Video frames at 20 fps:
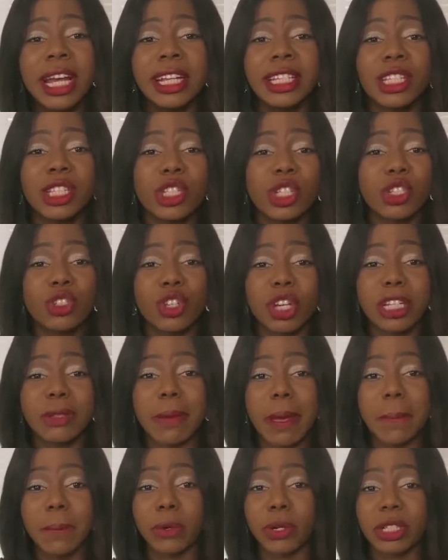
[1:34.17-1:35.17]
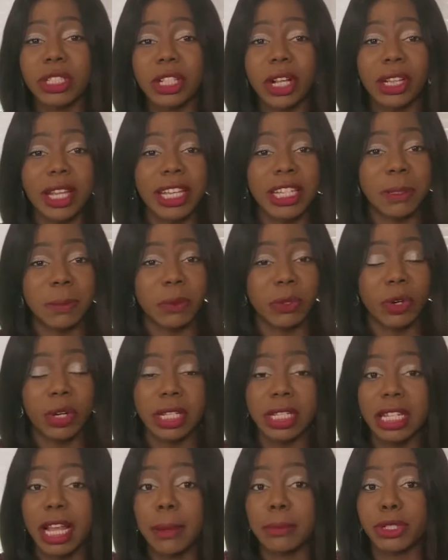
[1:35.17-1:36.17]
This is just my personal
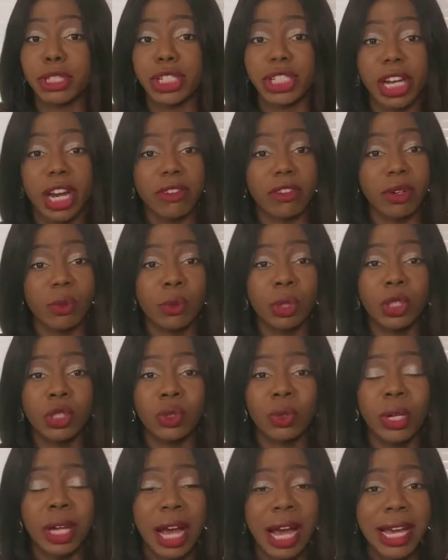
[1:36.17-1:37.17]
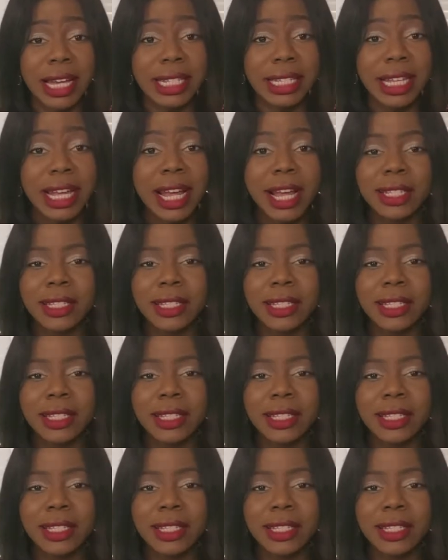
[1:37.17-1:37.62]
experience I'm sharing with you guys.